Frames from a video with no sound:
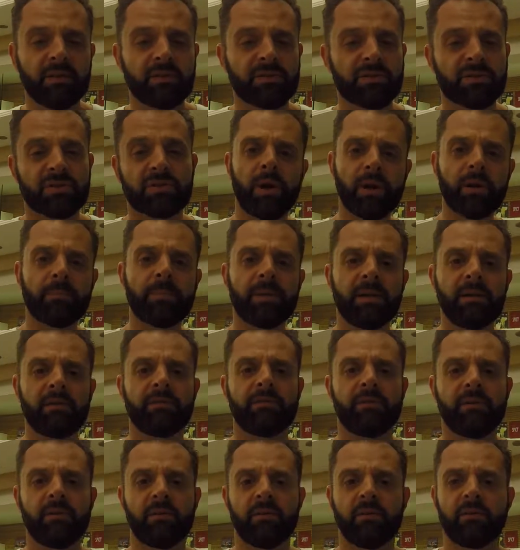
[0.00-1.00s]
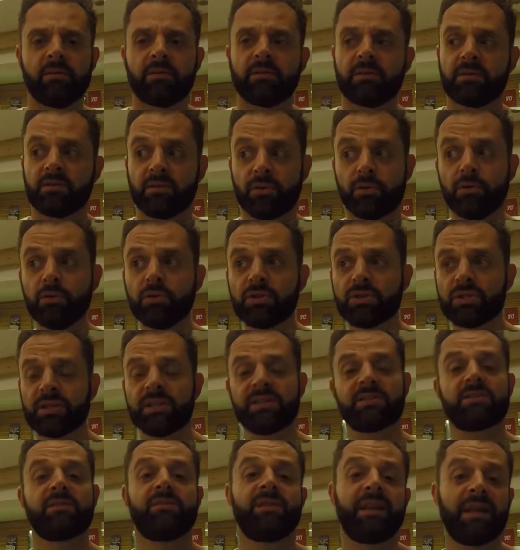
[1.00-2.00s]
There's quite a bit of there's a huge
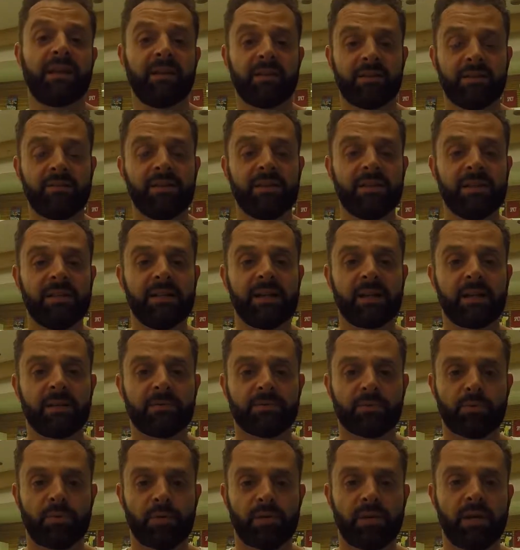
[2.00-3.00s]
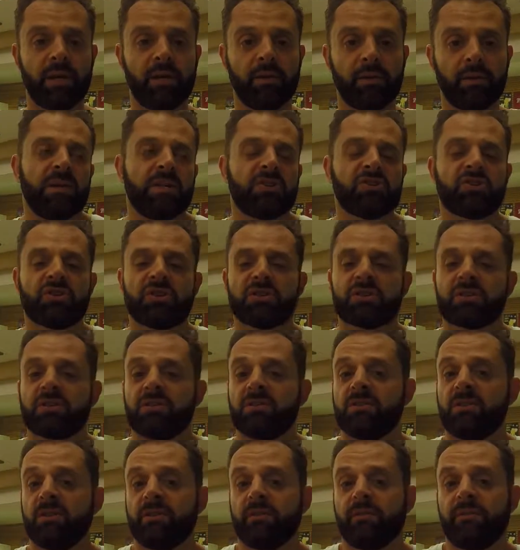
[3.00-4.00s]
list of negativity that comes with a dollar. It's just
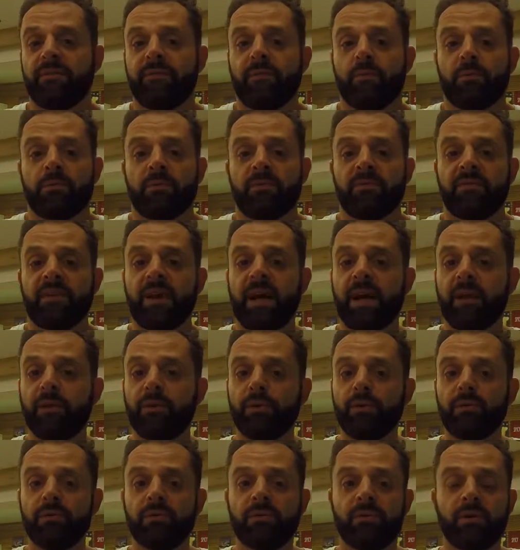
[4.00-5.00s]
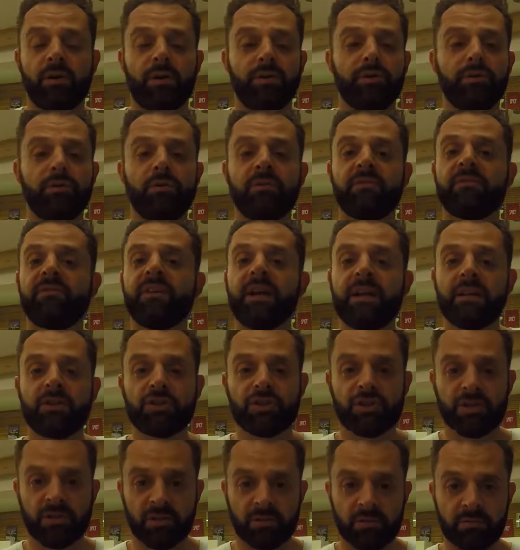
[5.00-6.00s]
another form of value, a new
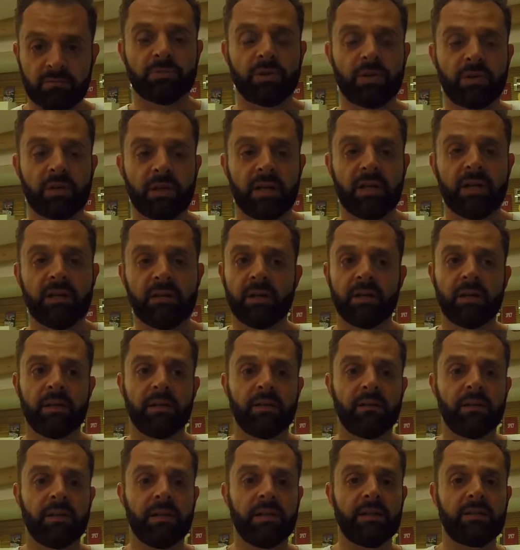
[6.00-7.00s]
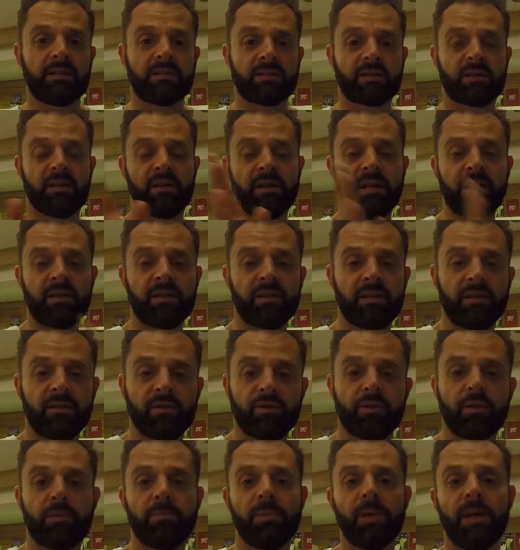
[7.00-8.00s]
invention, okay? And it's connected
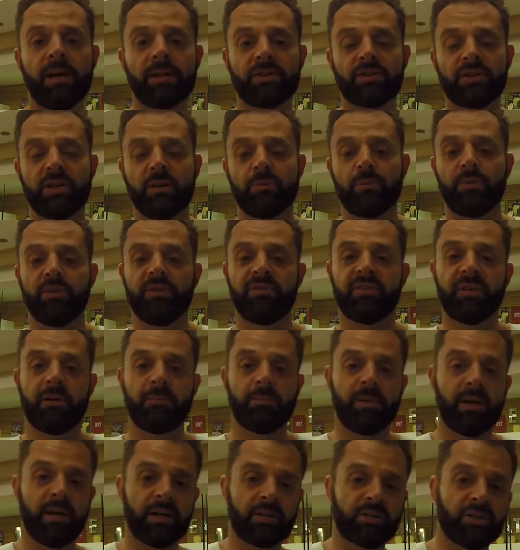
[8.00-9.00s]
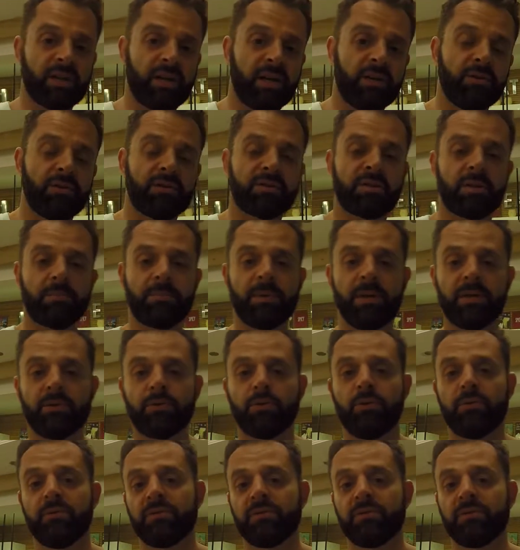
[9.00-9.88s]
to the blockchain. When you say blockchain, you say Bitcoin.